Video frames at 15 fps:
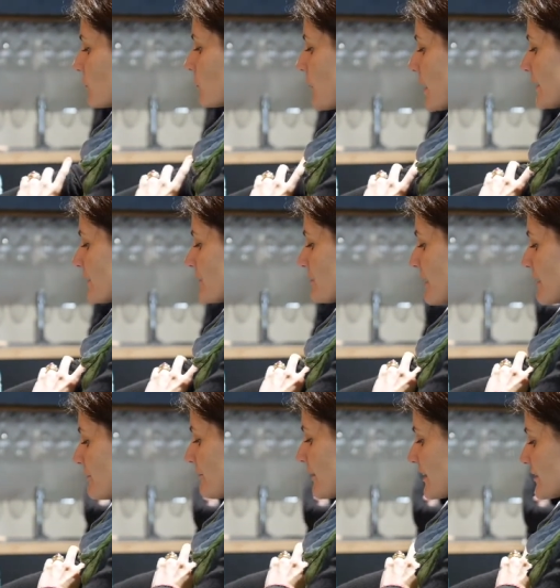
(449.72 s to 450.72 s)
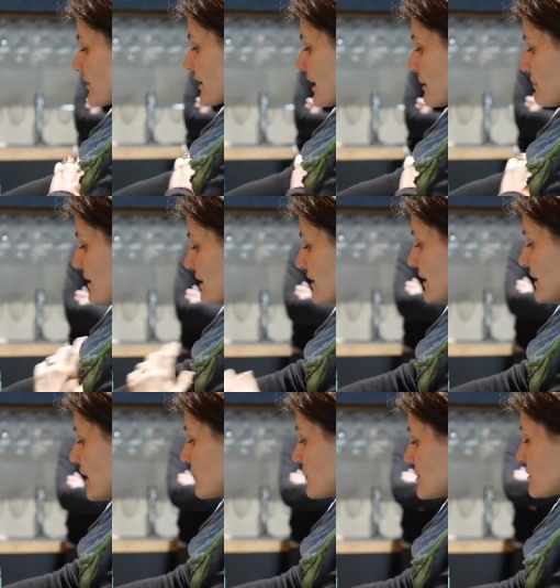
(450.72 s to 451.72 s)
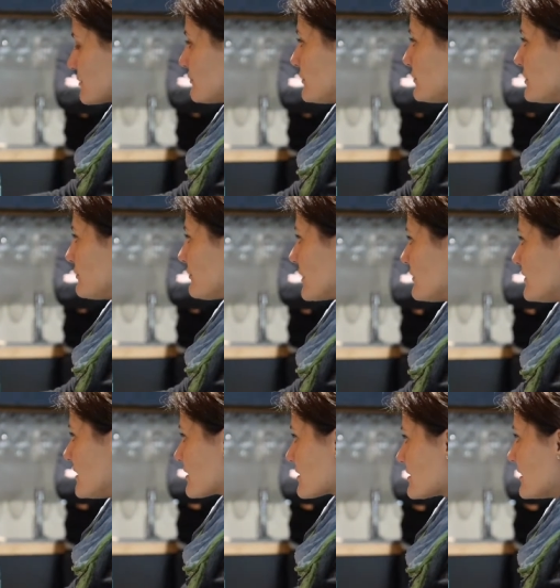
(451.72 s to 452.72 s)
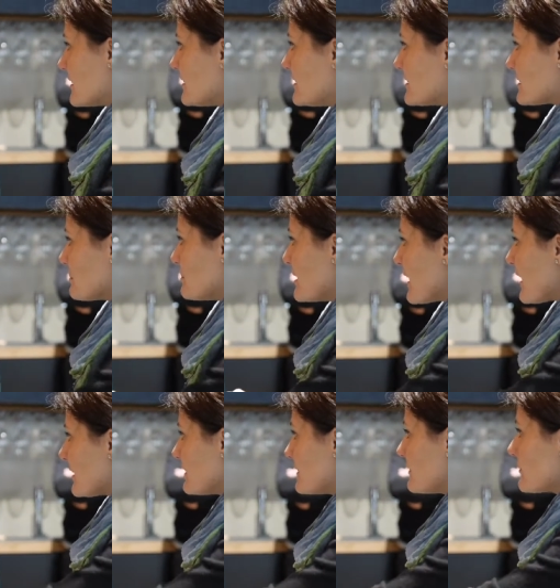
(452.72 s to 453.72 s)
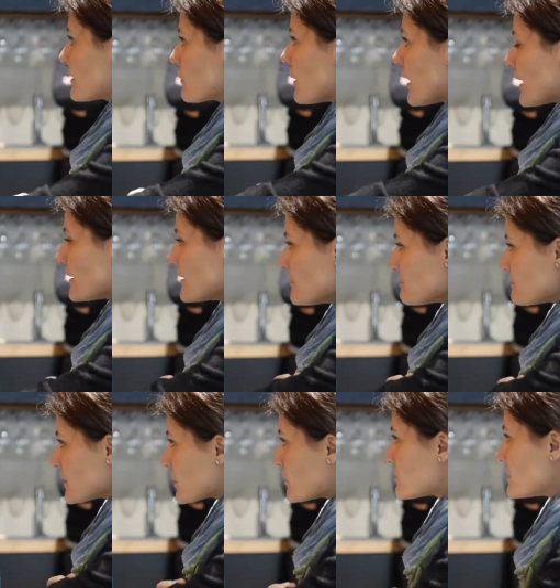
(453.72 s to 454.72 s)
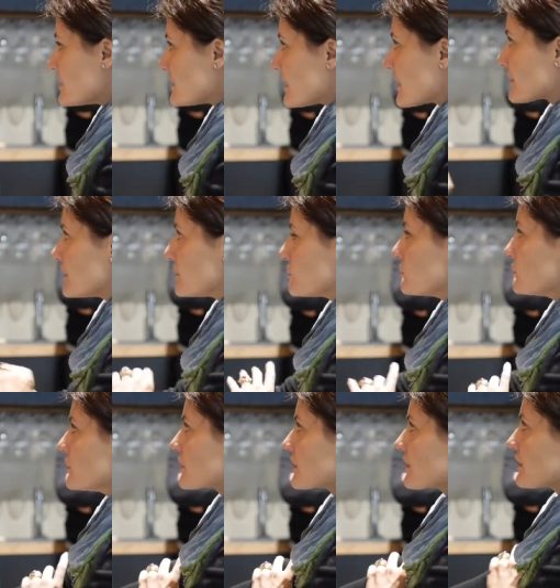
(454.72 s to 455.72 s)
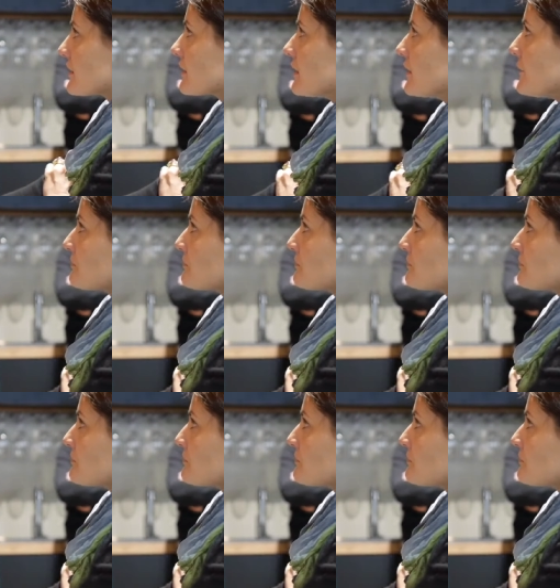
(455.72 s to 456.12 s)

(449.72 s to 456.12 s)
When my father came in, and now he's 55 years that he's behind every wine, because he started to work uh,